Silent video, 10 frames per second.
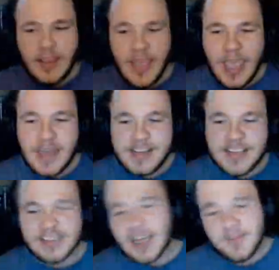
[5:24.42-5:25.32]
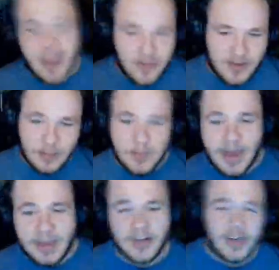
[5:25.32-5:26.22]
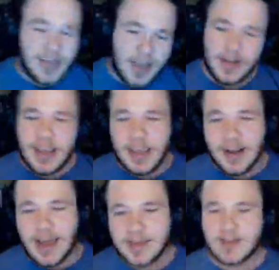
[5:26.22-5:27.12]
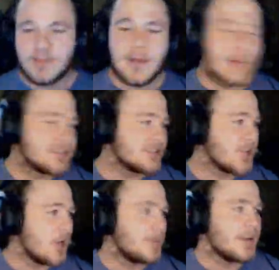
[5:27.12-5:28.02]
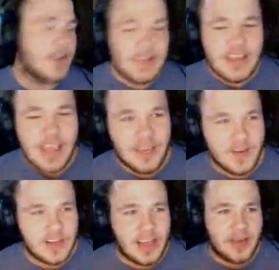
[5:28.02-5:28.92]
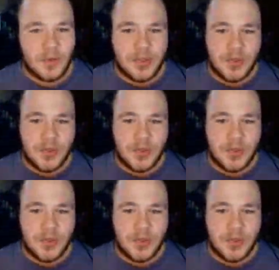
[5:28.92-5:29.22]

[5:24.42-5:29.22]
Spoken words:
And he says, I'm never coming back here again. And my bosses call me and they're like, what'd you